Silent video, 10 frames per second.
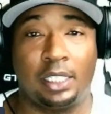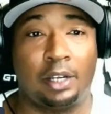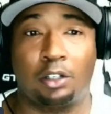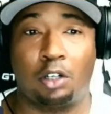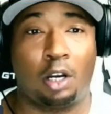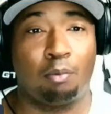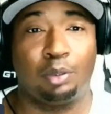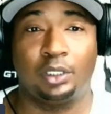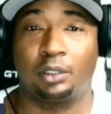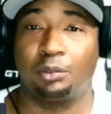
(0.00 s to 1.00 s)
out of the car and
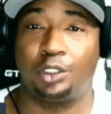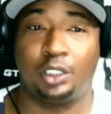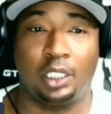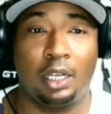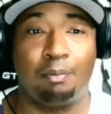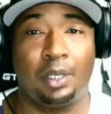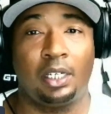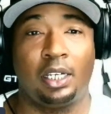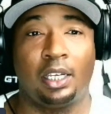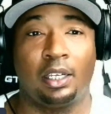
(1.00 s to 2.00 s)
put some shit up
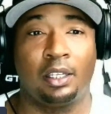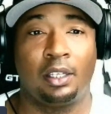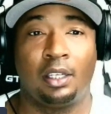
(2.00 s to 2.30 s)
in there,